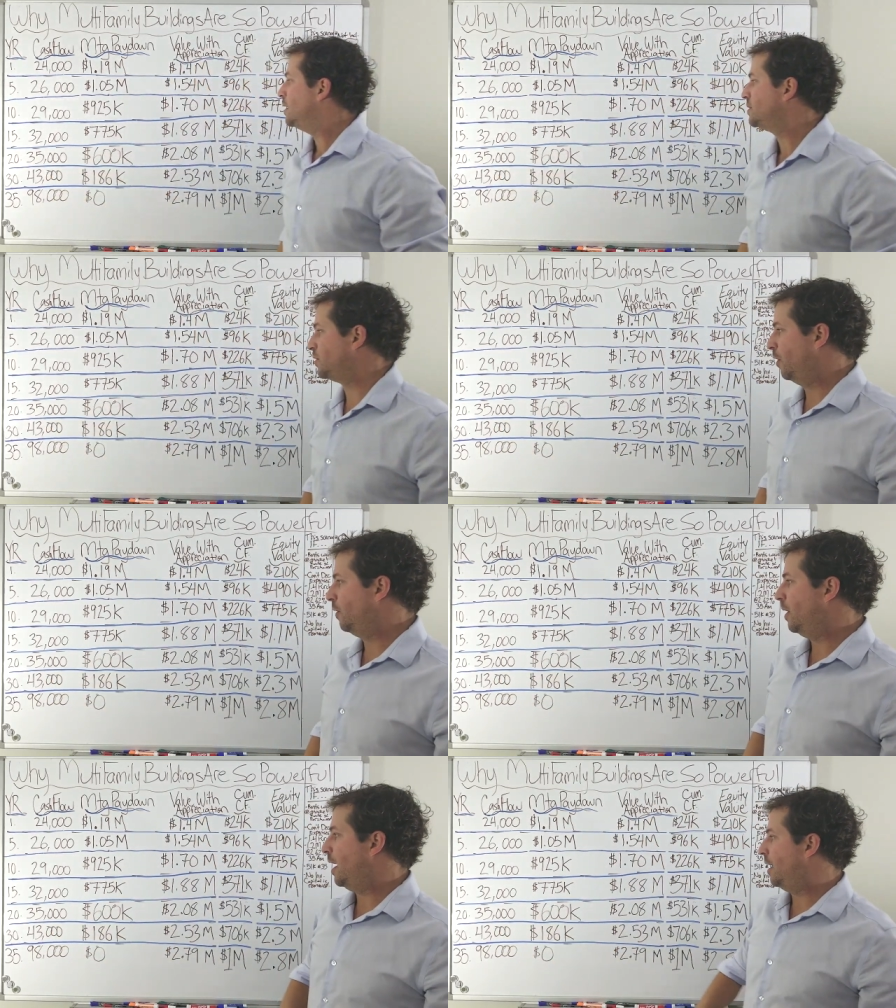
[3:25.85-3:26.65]

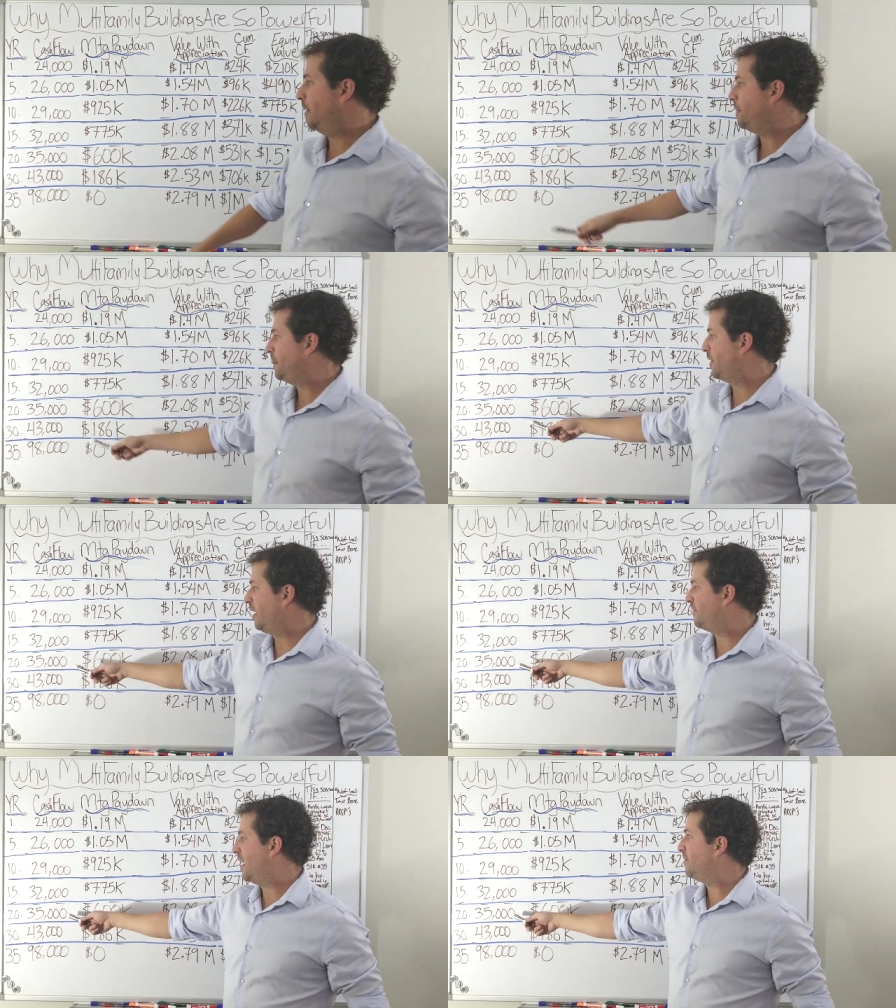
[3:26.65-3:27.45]
So
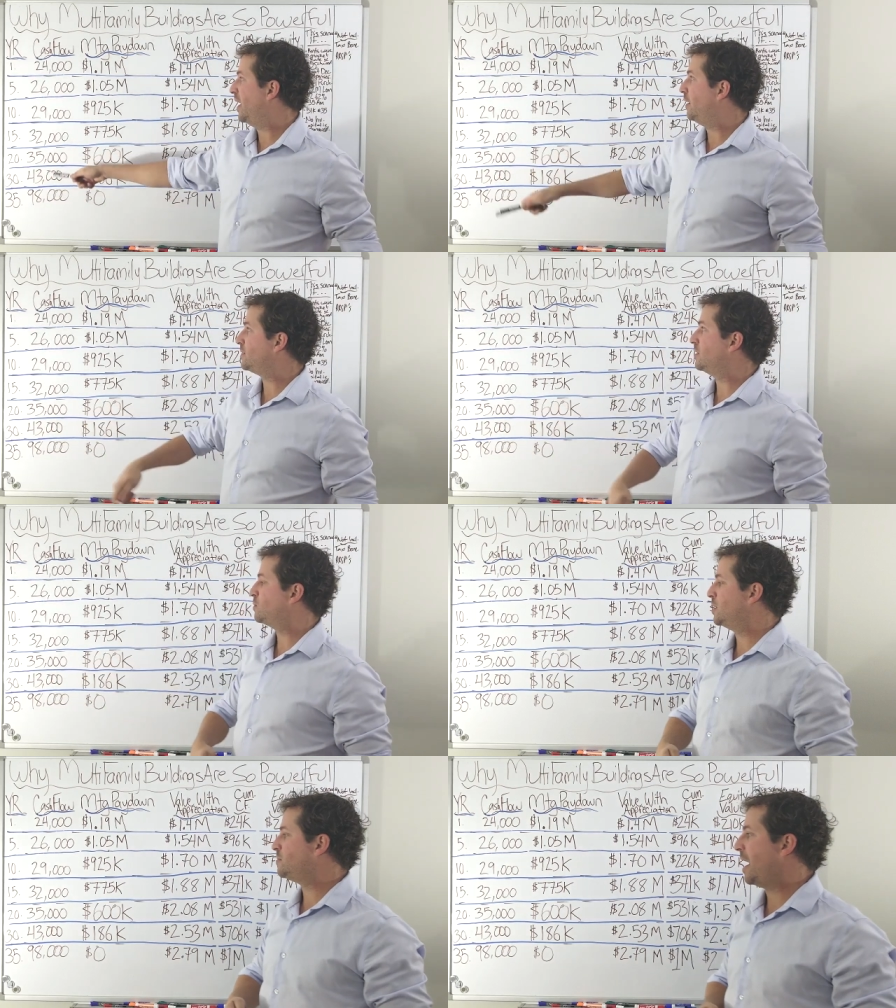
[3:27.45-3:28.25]
35,000 is
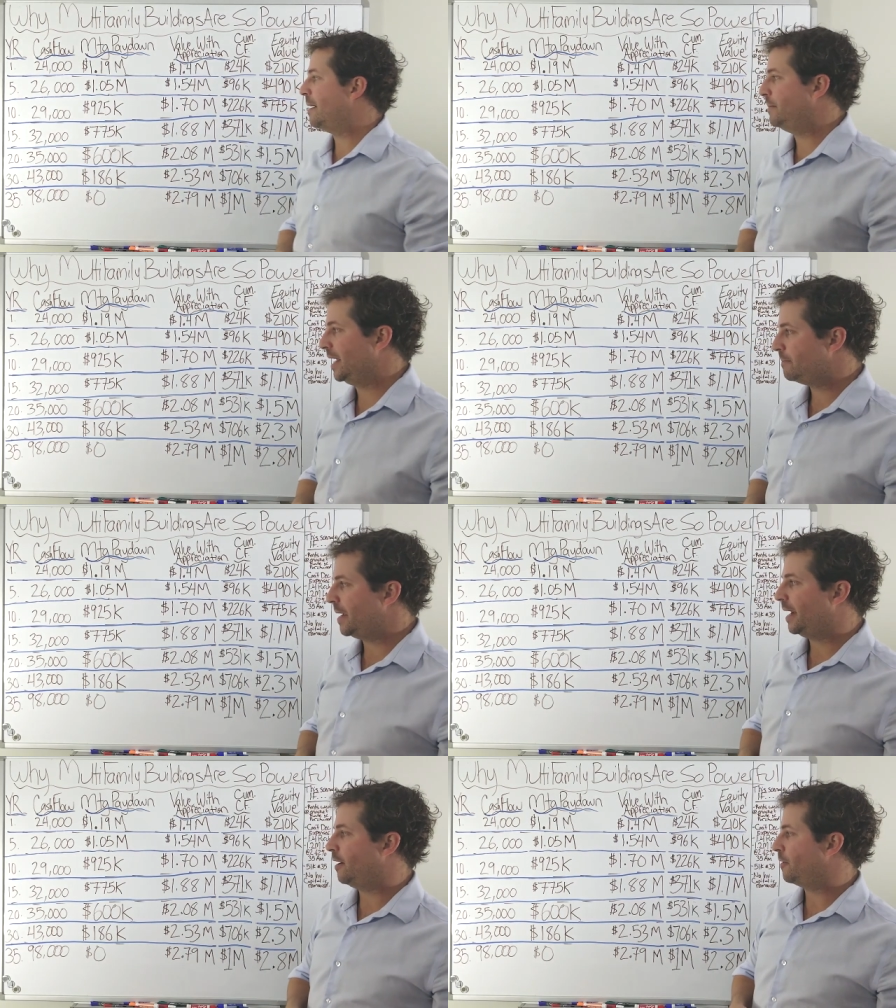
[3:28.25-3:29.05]
what's being
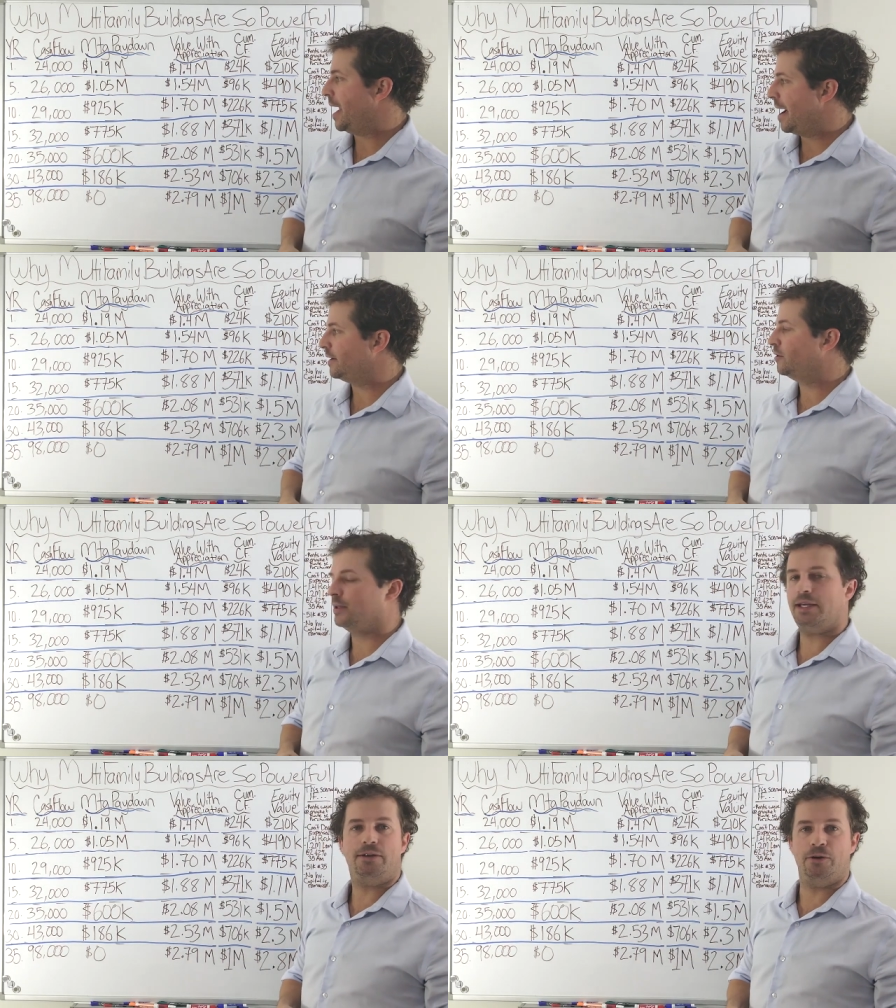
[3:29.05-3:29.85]
paid out
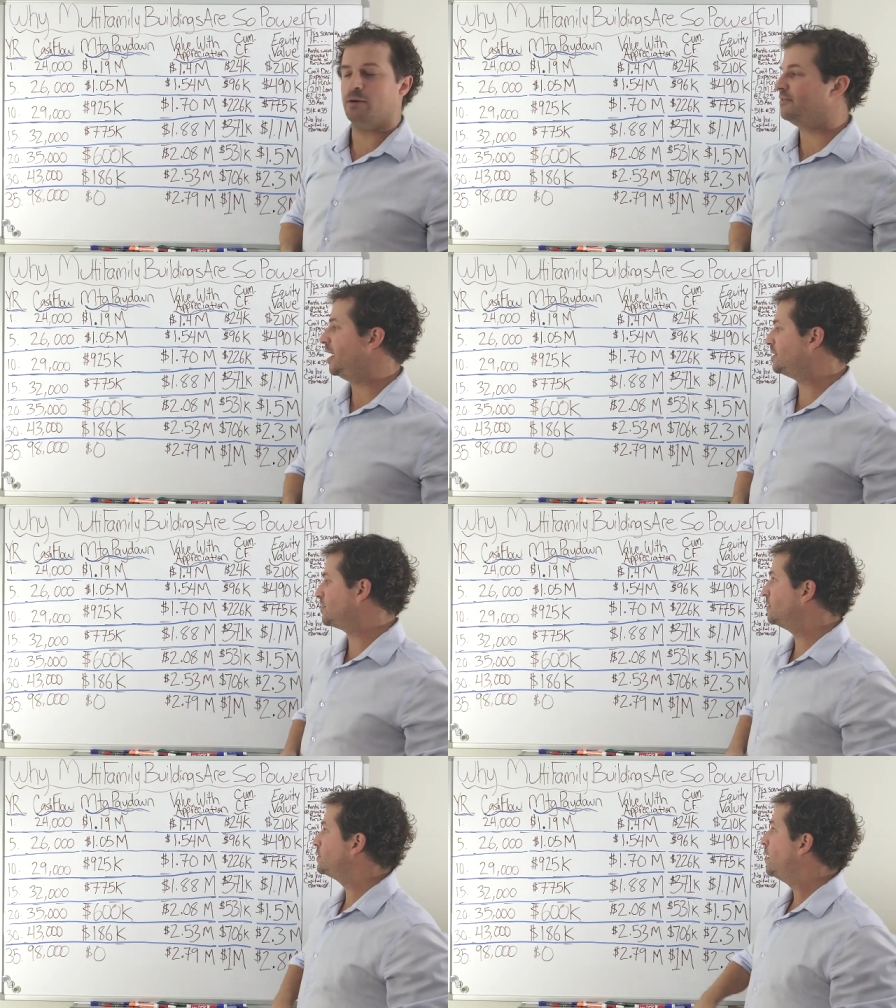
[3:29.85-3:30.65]
annually to
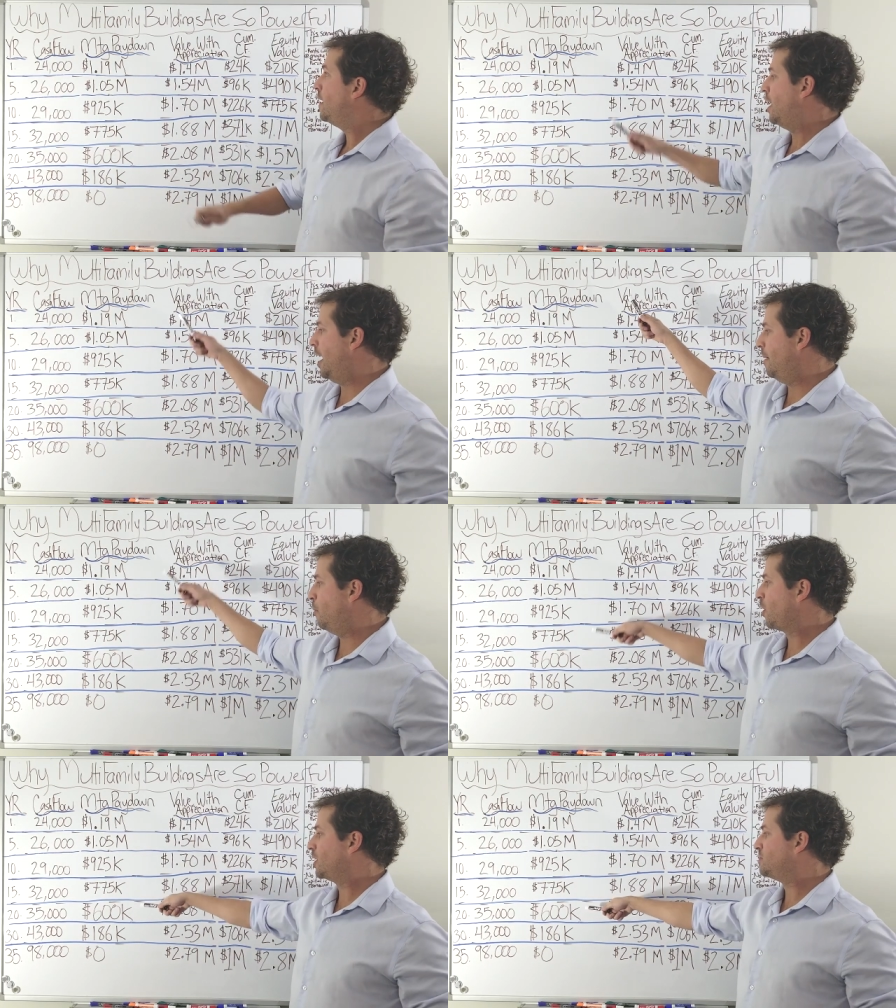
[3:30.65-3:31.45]
investors.
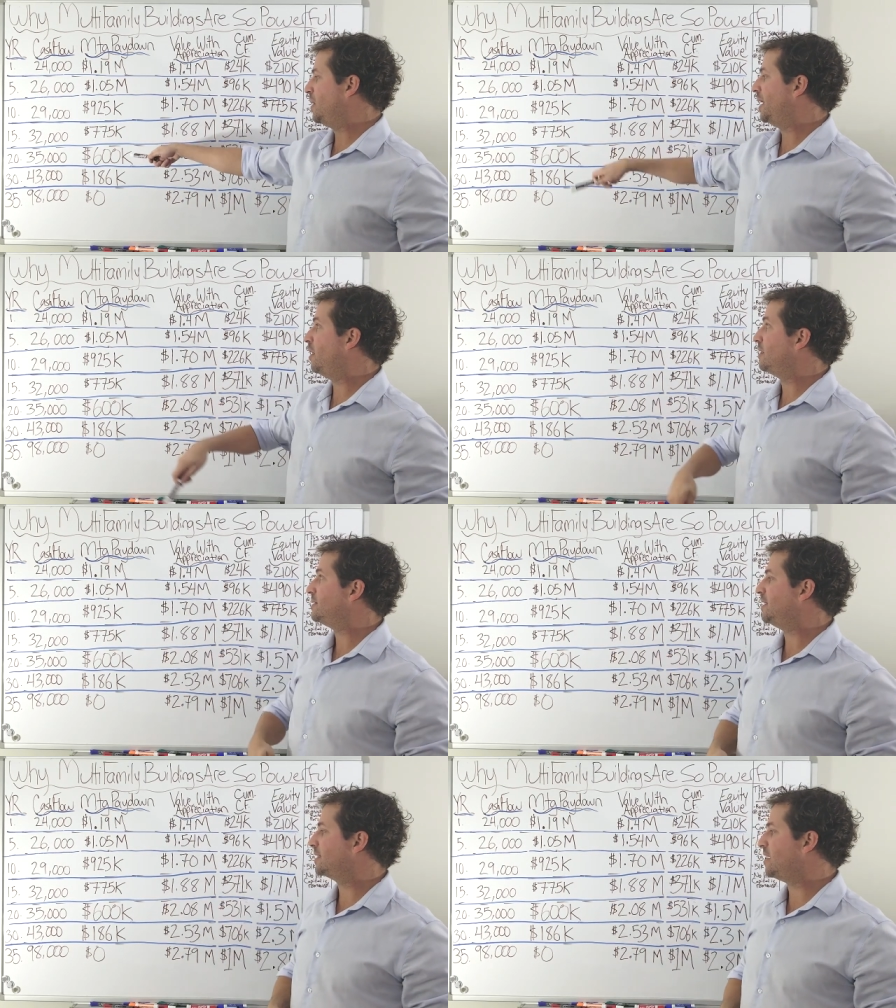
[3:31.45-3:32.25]
Mortgage pay down is
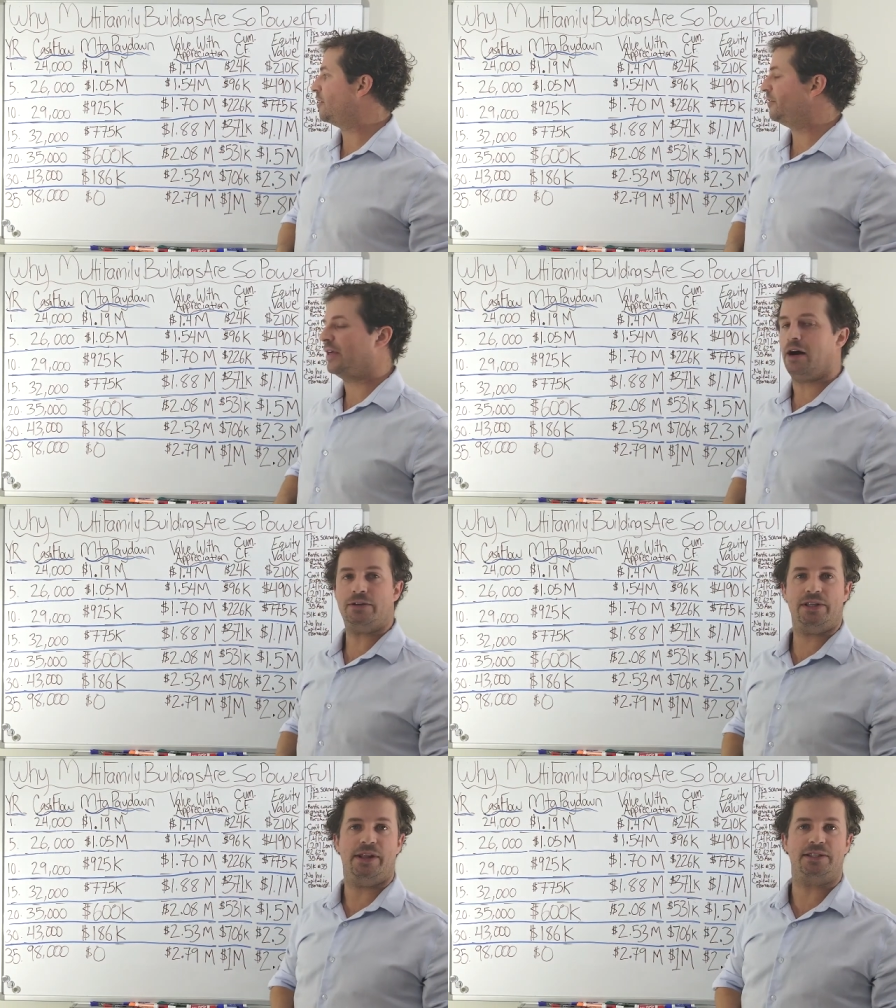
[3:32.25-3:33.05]

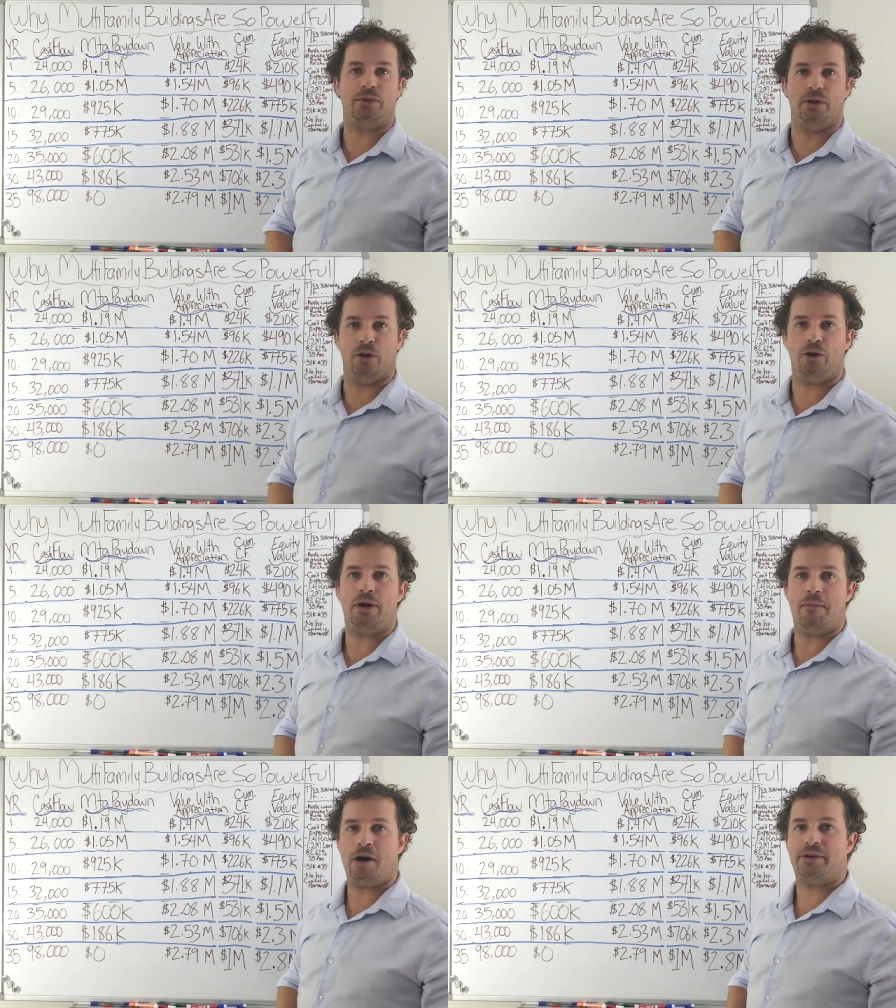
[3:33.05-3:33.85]
600,000. That's what the loan
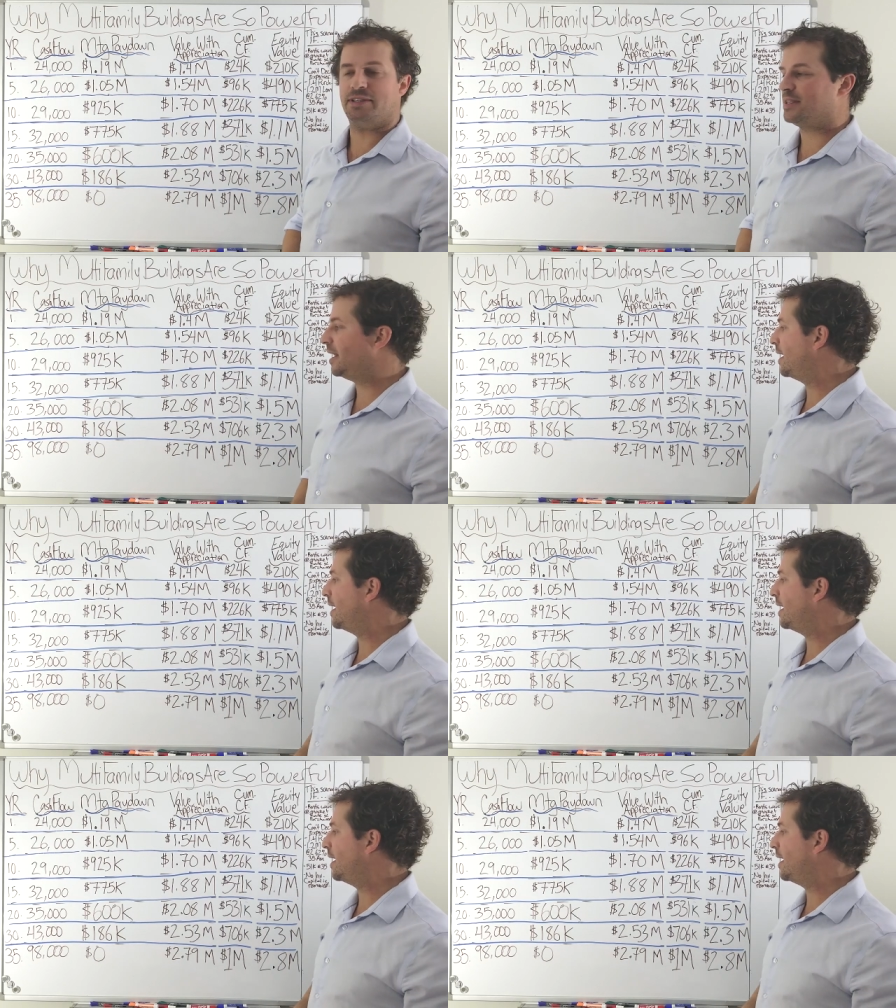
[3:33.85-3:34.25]
amount is sitting